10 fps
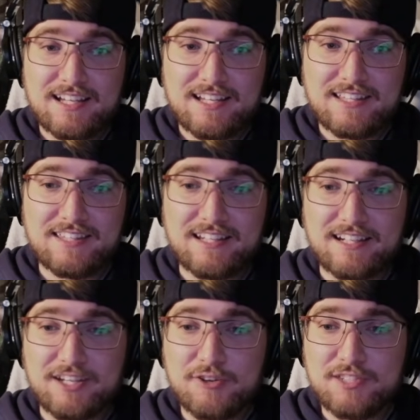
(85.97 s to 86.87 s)
then
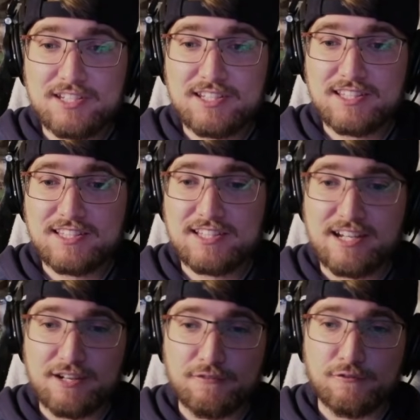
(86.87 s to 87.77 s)
it goes into this
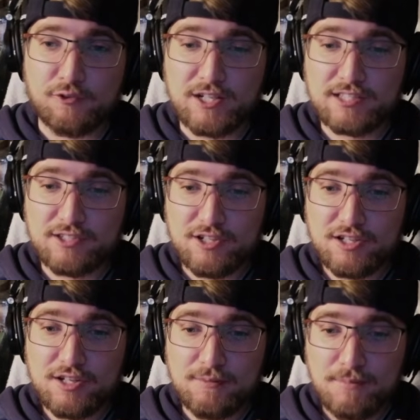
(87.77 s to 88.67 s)
free
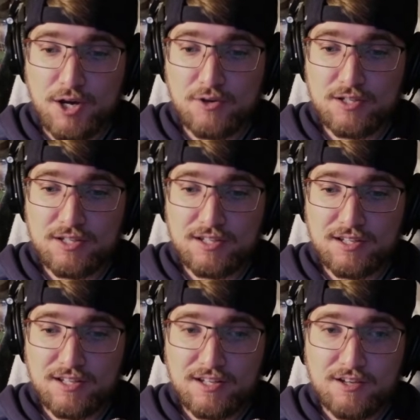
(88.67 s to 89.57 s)
look mode
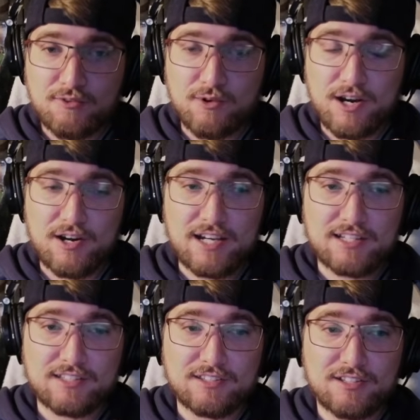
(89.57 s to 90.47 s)
where I
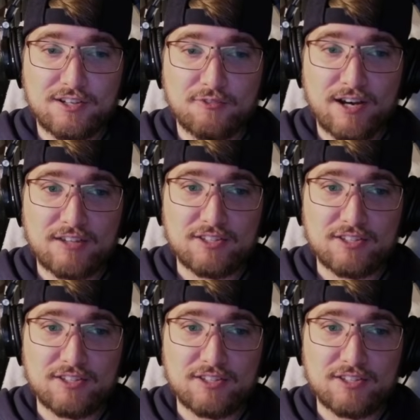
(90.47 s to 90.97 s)
can look around the